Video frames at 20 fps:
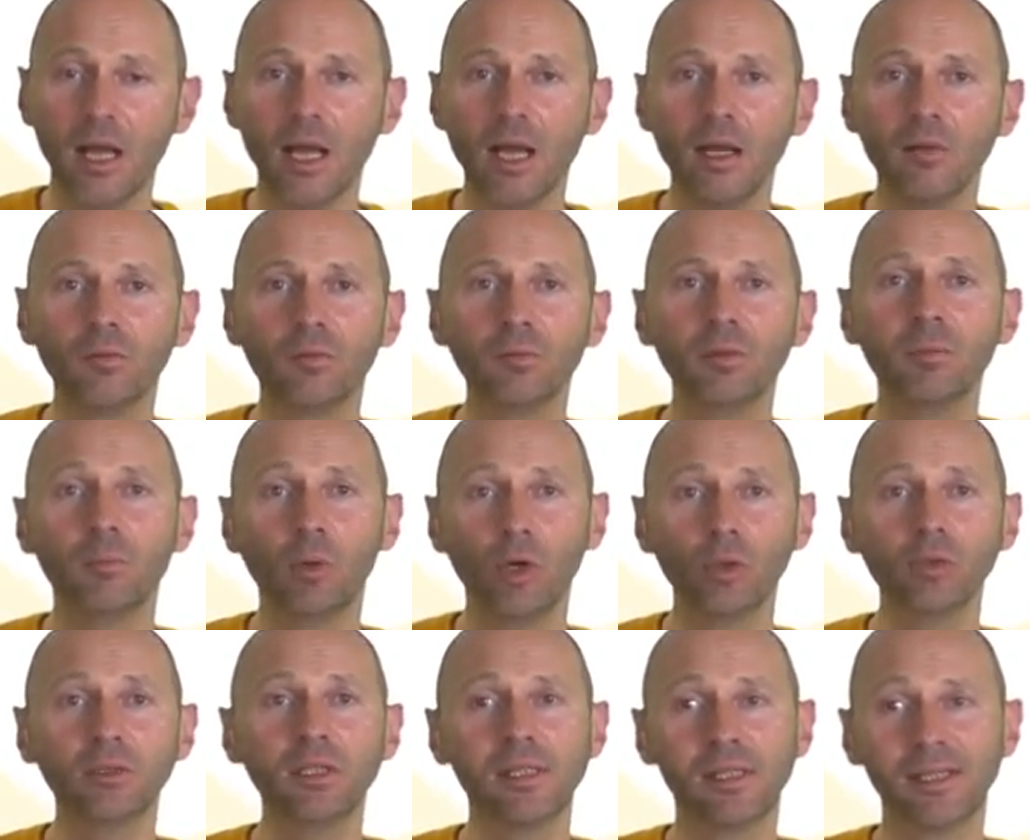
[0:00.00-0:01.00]
Every
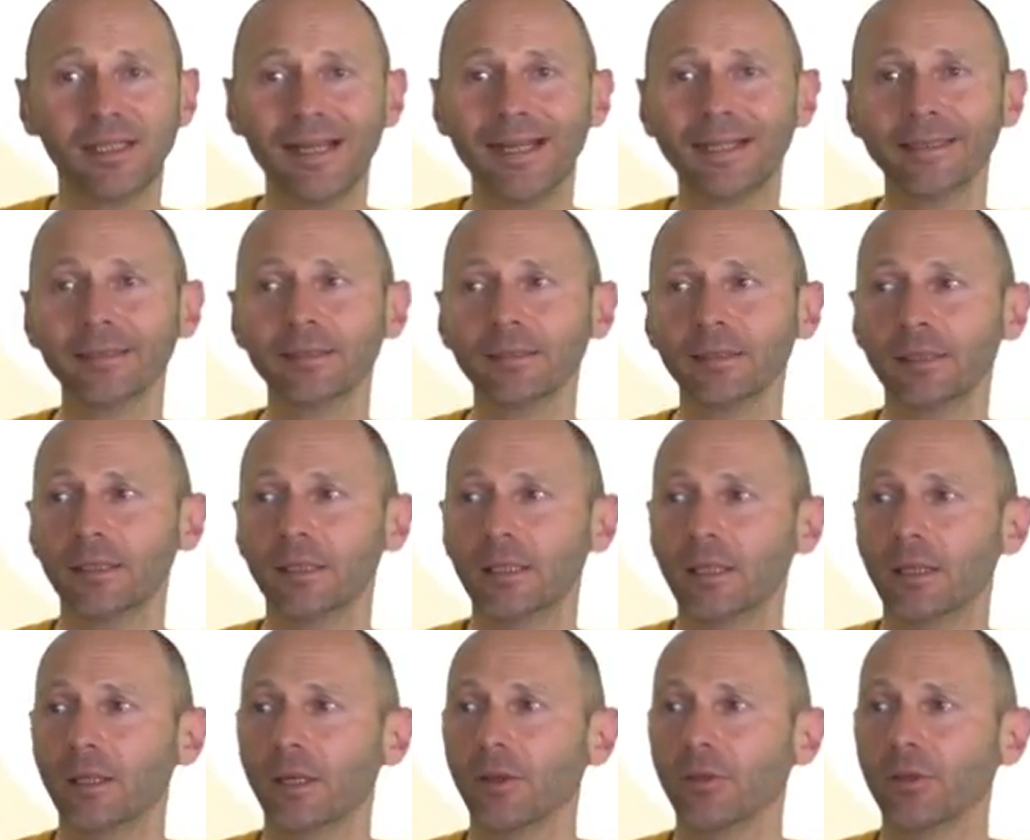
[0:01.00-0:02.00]
bone is scanned,
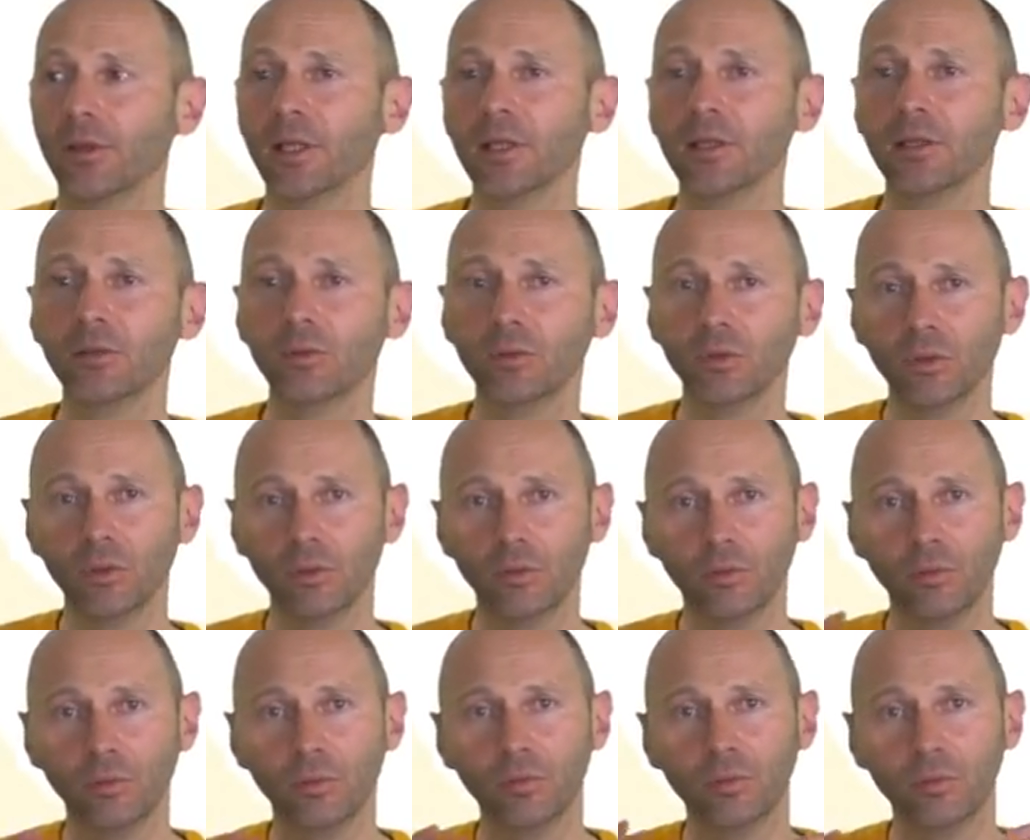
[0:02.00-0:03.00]
and then
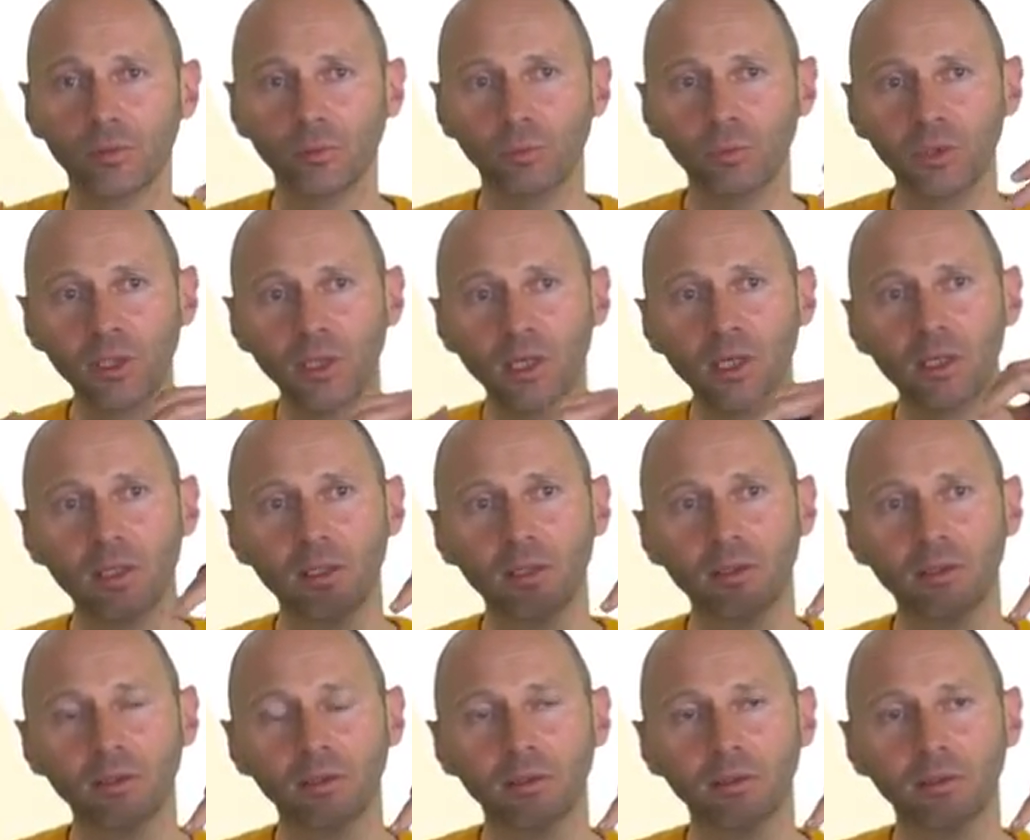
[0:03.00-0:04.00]
we
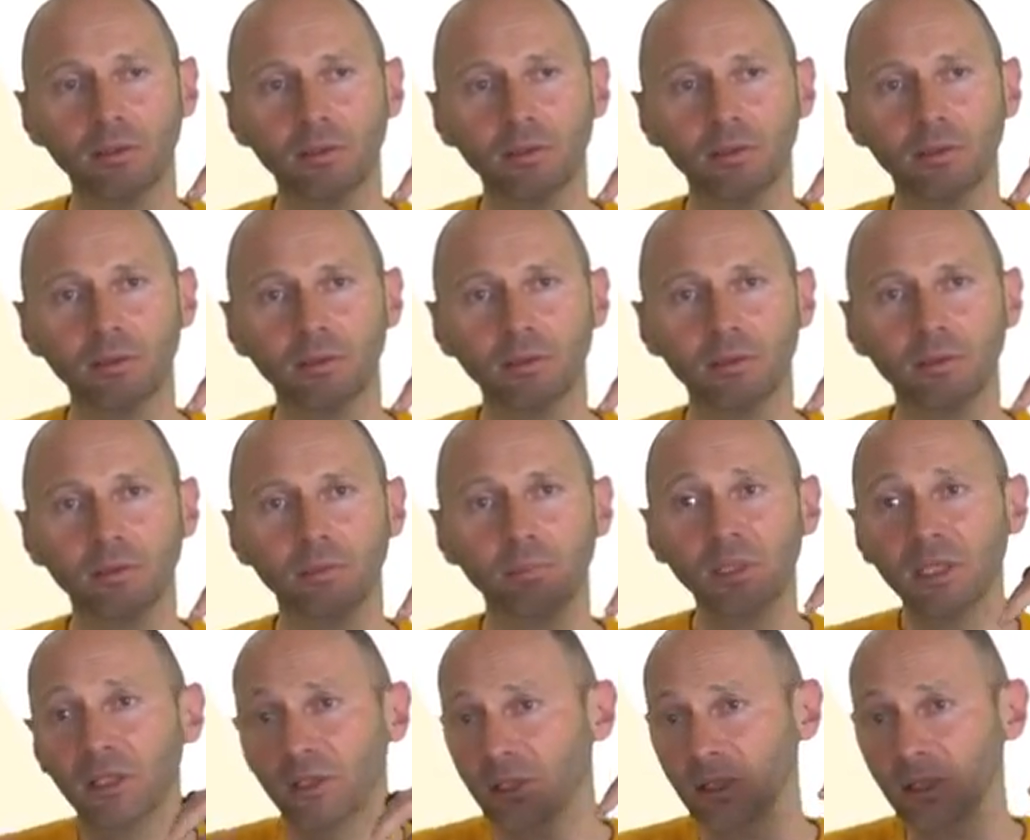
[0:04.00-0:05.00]
are
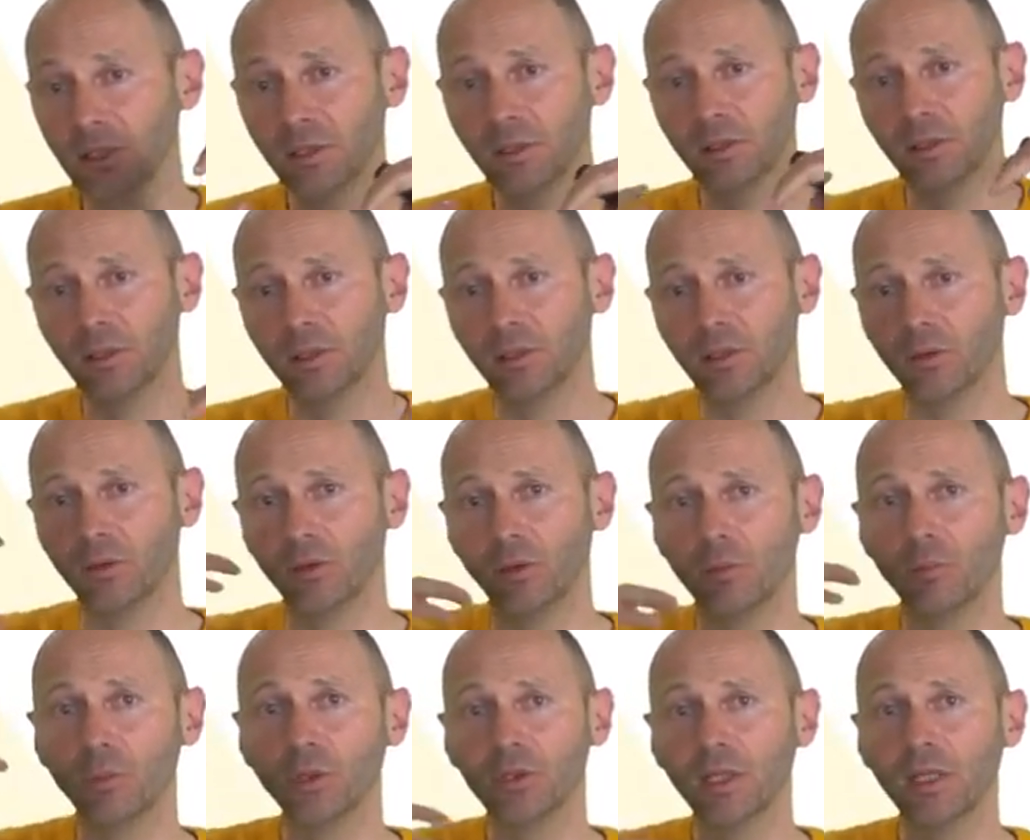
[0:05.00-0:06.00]
building
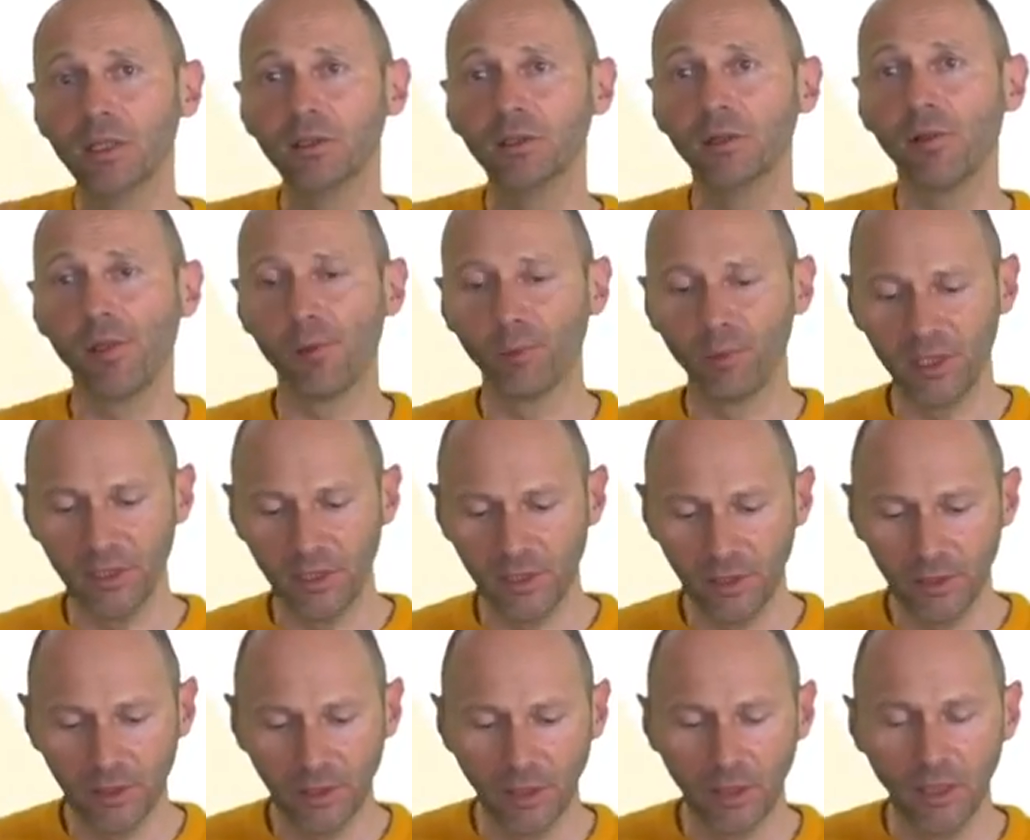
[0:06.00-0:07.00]
the model in
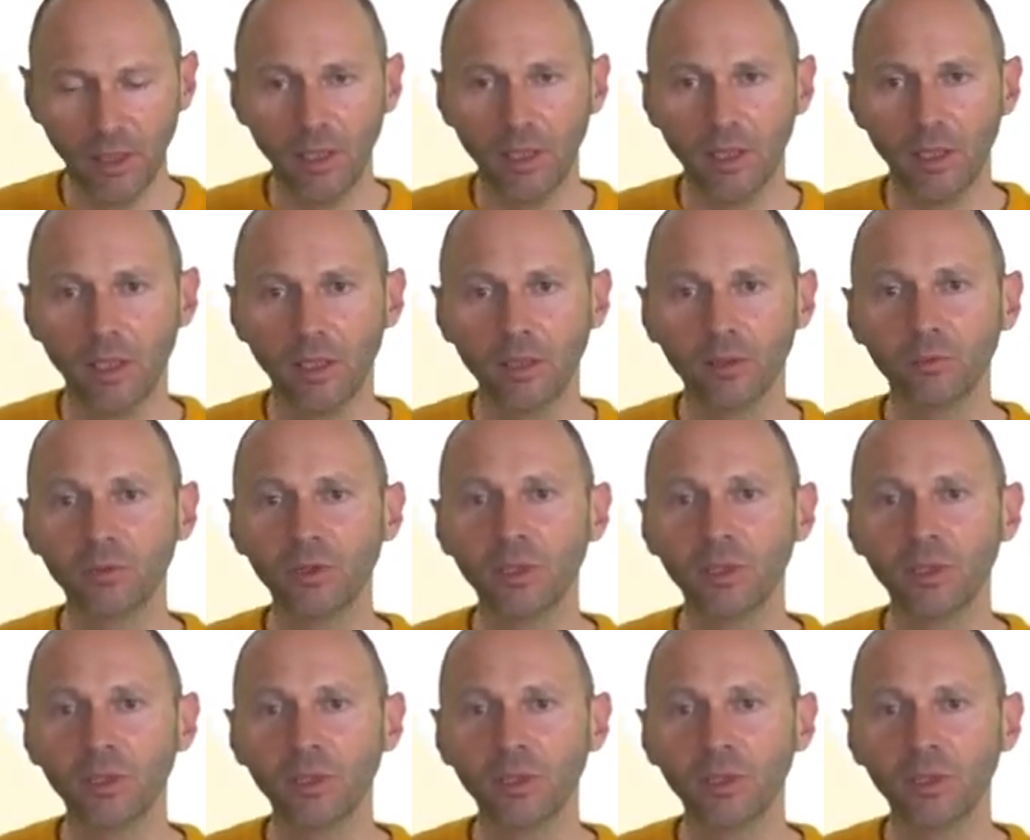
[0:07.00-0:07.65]
3D, and